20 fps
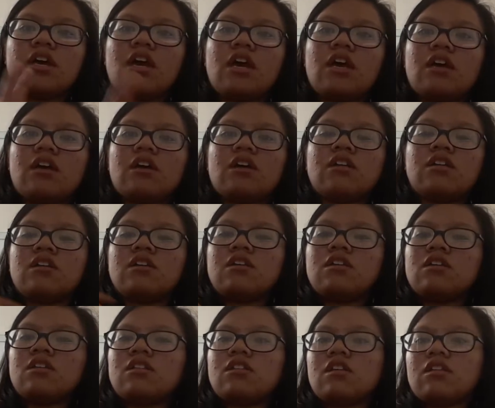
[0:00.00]
and
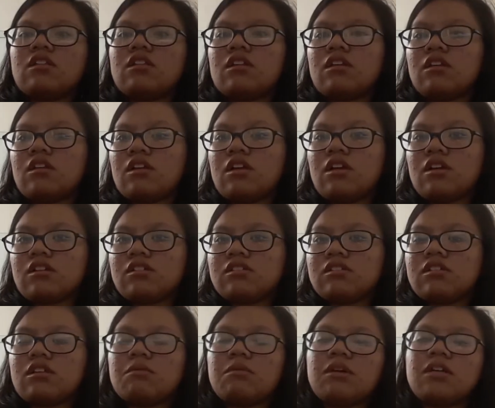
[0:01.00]
then the next,
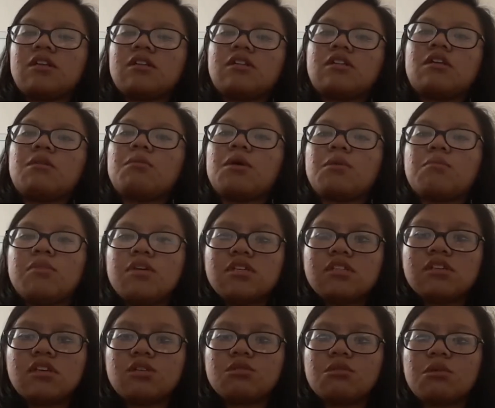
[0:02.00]
then my then my B
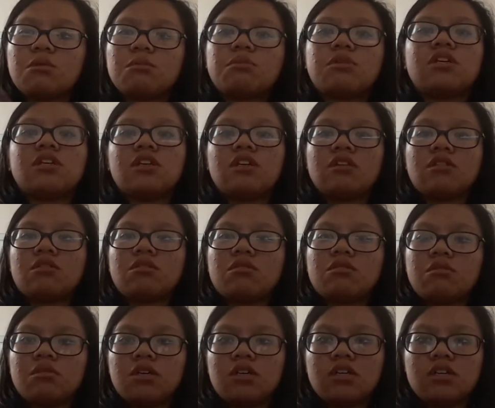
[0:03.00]
schedule will be
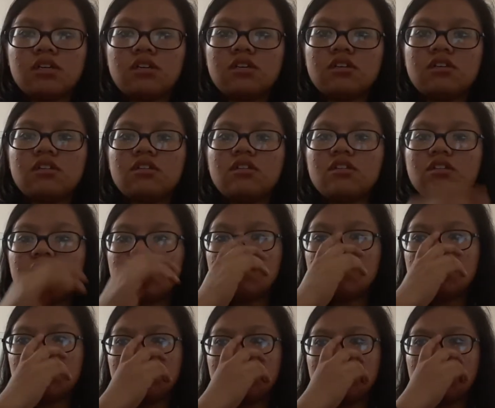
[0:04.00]
three
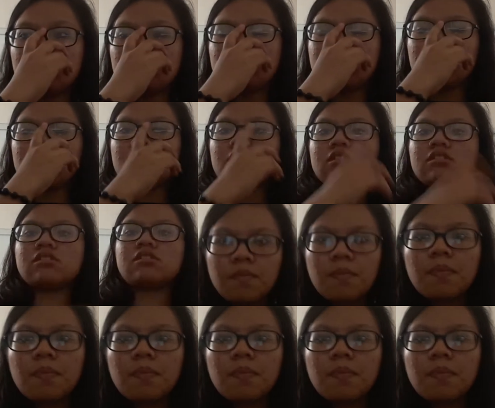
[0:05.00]
subjects.